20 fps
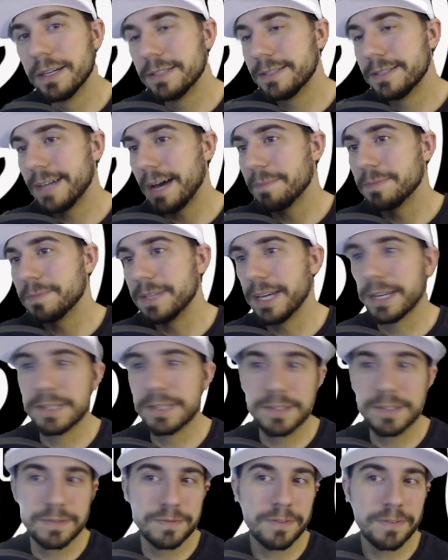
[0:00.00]
Top
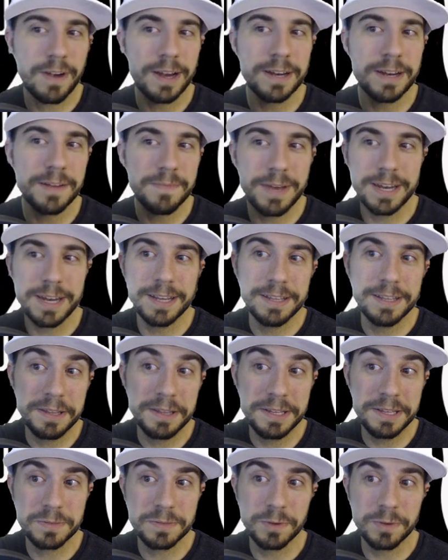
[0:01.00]
decks, Friday Night Meta,
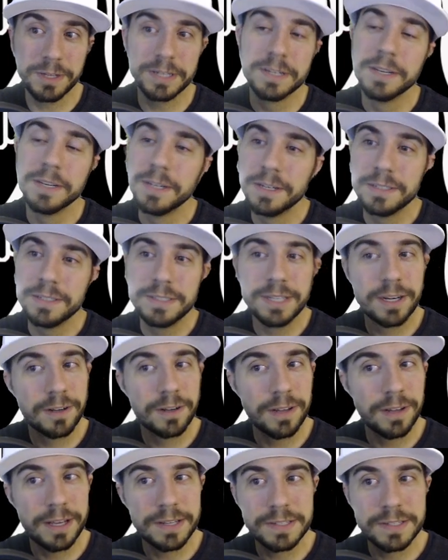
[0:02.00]
this one, tier
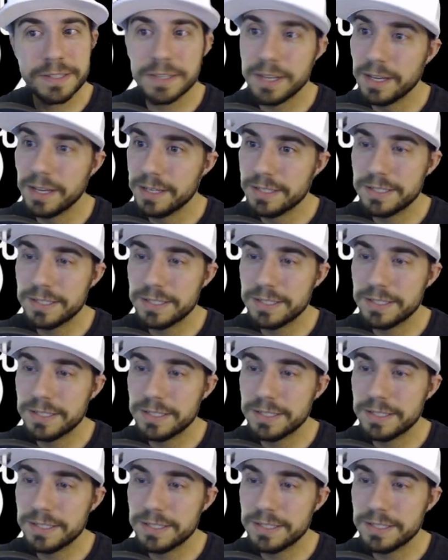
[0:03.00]
list.